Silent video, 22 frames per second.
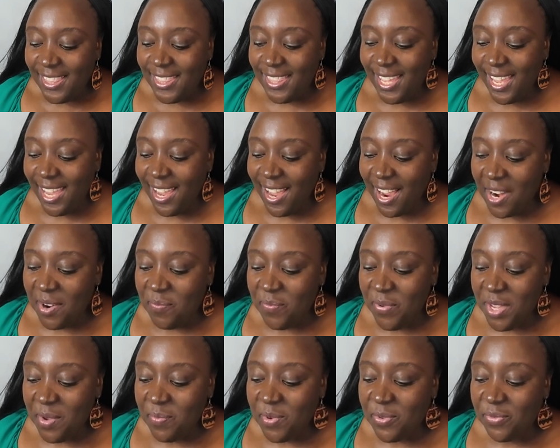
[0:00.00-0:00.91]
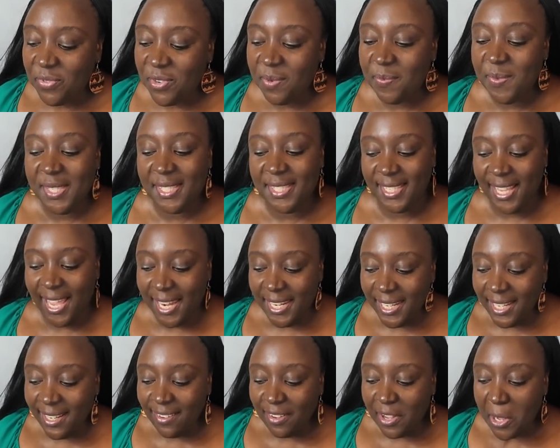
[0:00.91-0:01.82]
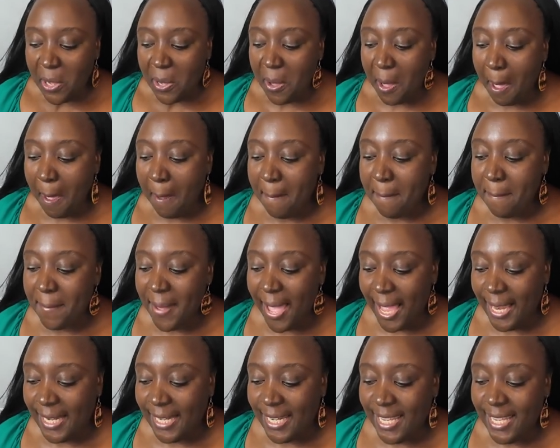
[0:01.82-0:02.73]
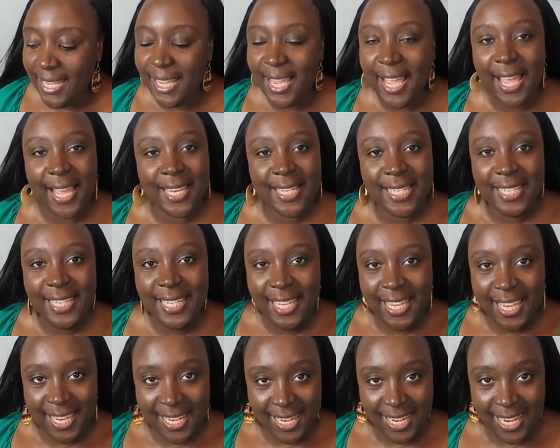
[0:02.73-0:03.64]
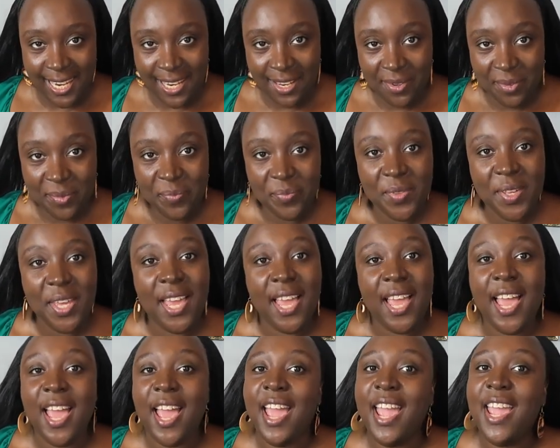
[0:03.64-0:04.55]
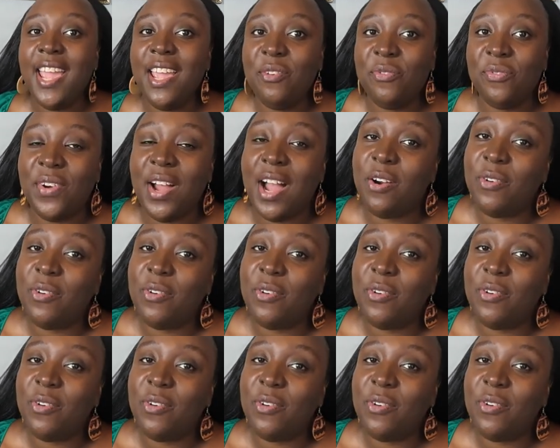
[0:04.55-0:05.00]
they are people from Senegal, Mali, and Guinea. If